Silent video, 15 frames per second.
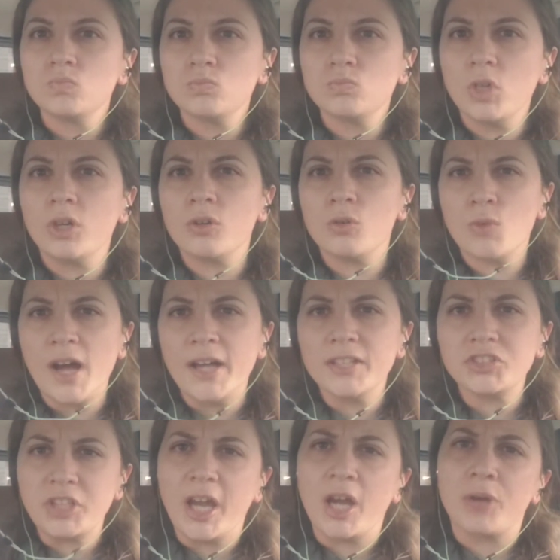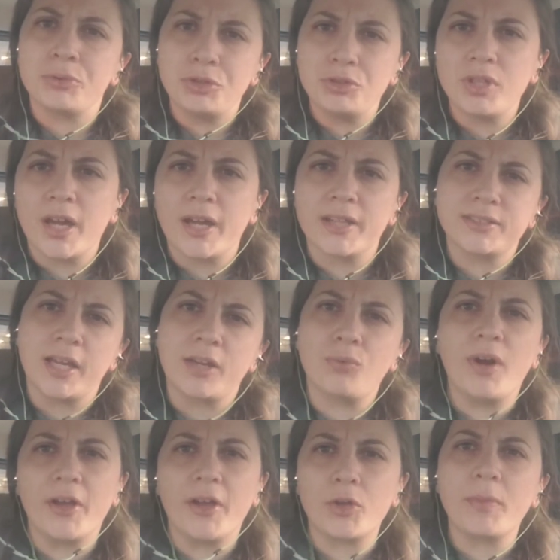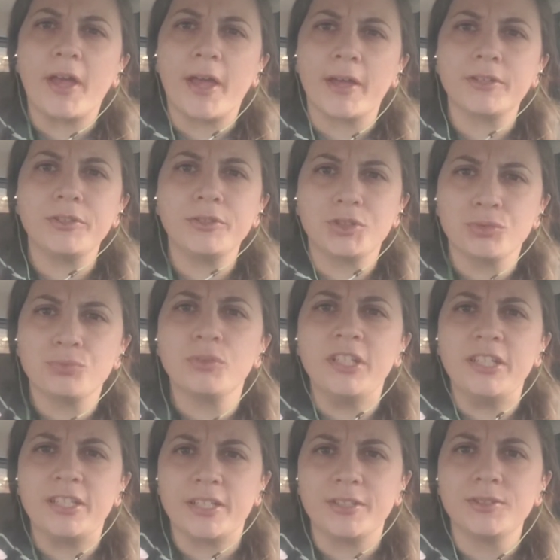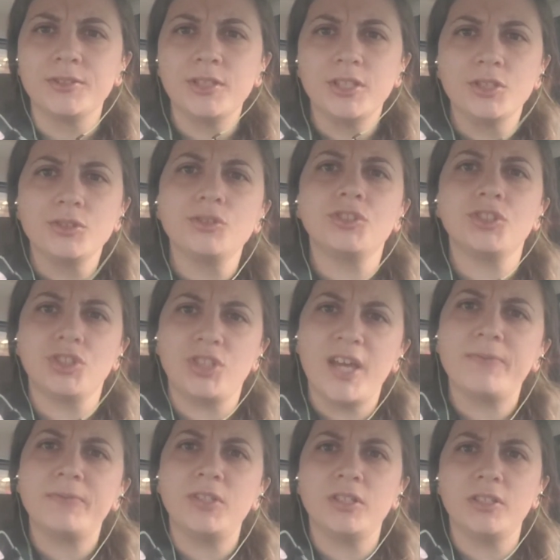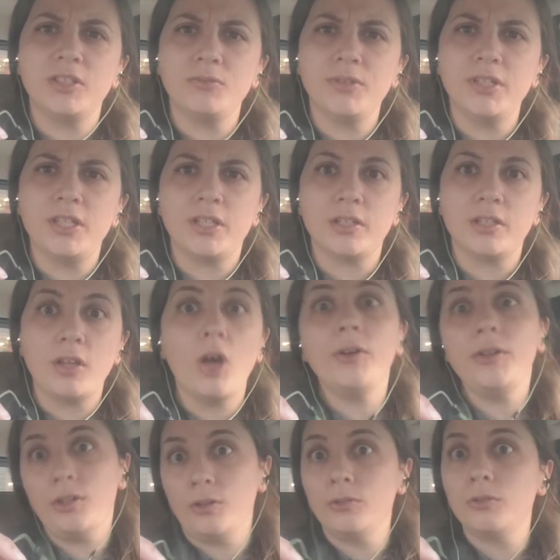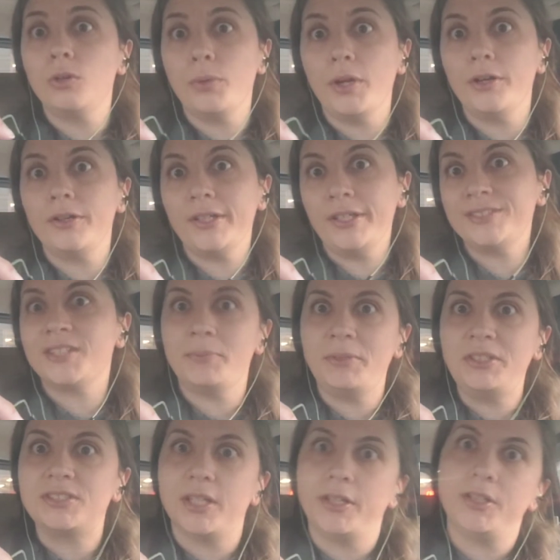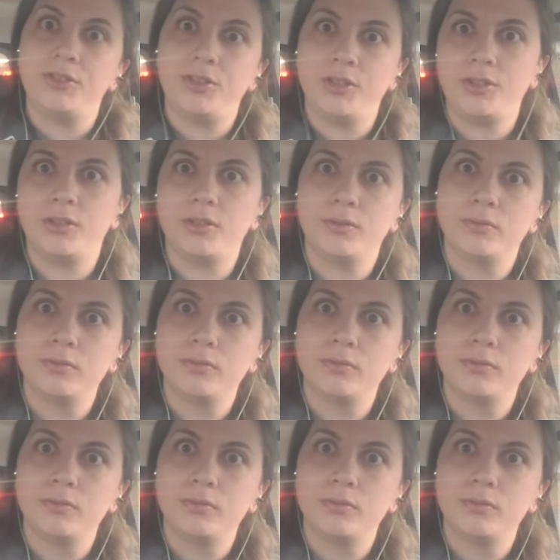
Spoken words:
a Watchtower you guys had a while back. You should read it. You should definitely read it. Oh, you don't know where it is? Let me send it to you.